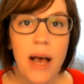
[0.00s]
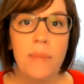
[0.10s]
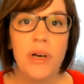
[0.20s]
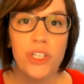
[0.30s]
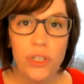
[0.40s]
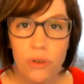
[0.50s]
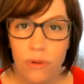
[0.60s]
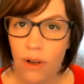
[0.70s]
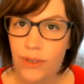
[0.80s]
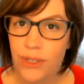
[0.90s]
but you
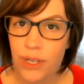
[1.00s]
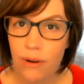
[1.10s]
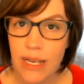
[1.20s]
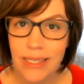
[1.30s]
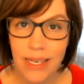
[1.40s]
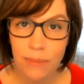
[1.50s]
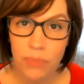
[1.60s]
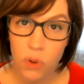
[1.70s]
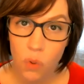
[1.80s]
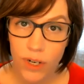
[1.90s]
also, as the
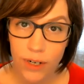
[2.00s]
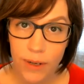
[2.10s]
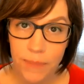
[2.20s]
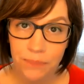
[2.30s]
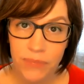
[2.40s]
employer,